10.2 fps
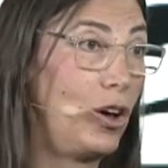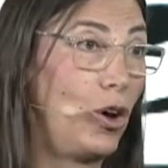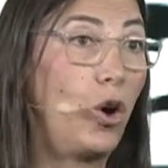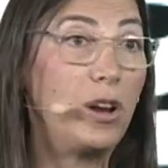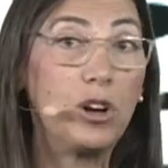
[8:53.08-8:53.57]

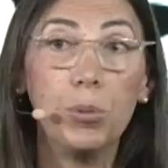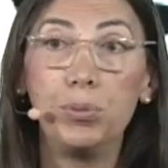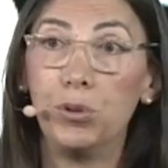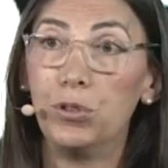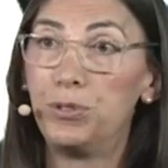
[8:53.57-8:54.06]
oligo
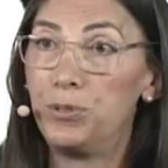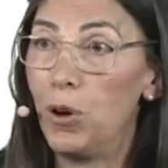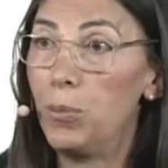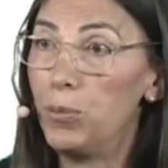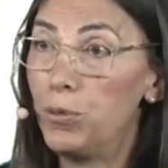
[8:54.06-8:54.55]
pools
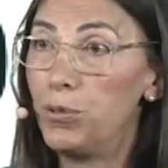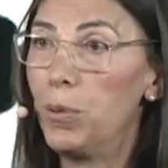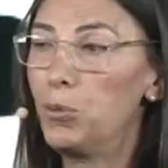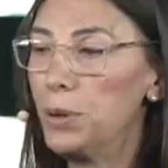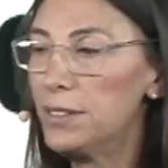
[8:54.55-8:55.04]
from
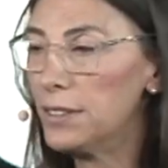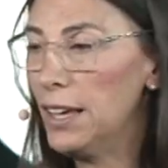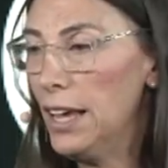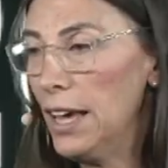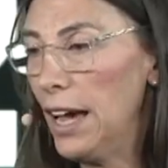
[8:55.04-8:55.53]
Twist.
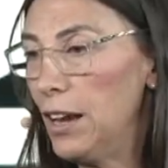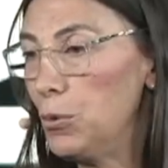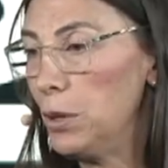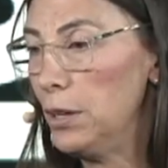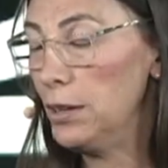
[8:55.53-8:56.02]
And
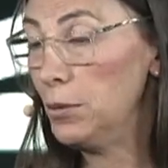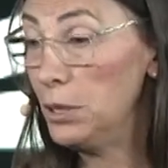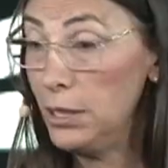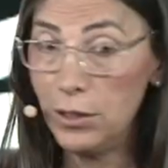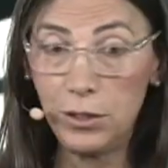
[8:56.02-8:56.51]
we
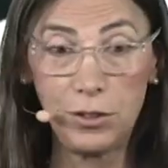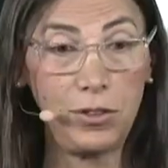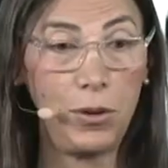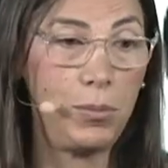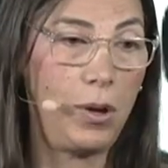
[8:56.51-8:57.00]
did
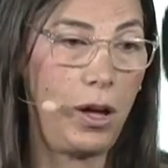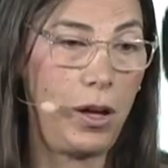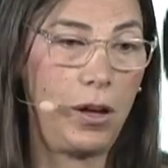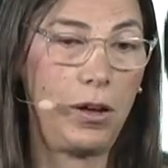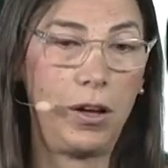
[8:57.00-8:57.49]
some
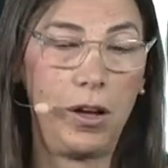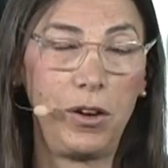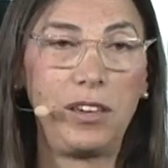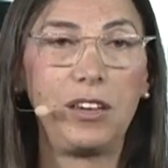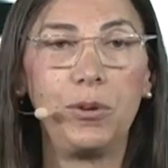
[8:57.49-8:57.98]

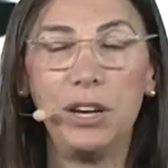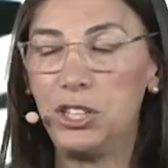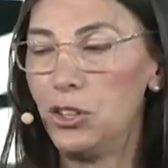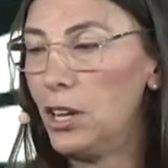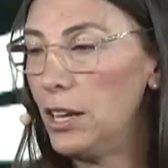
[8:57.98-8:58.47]

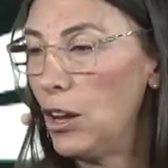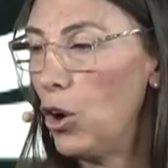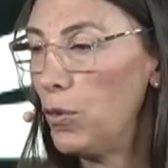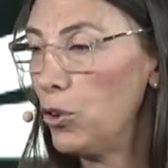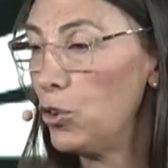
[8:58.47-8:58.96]
calculation, and
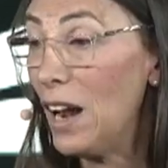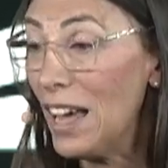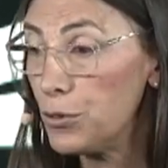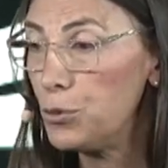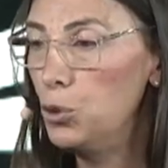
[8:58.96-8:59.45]
over the
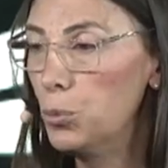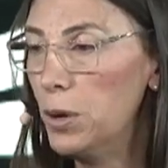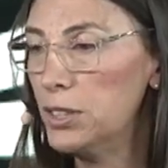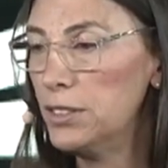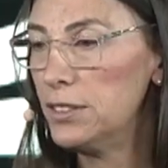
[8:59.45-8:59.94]
last few
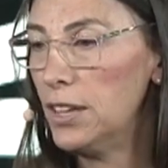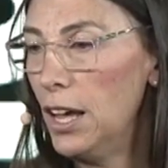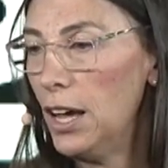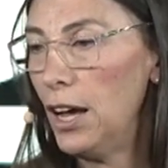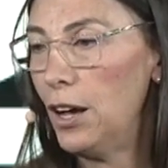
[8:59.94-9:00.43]
months,
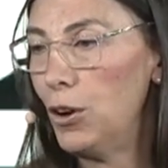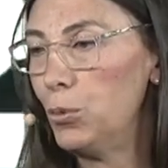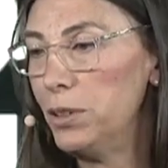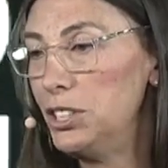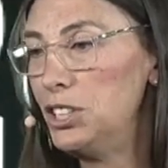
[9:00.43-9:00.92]

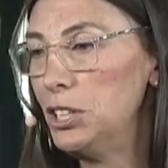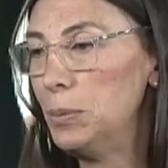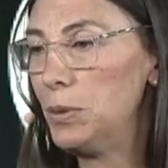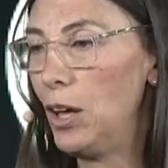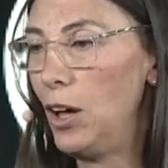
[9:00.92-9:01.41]
we shipped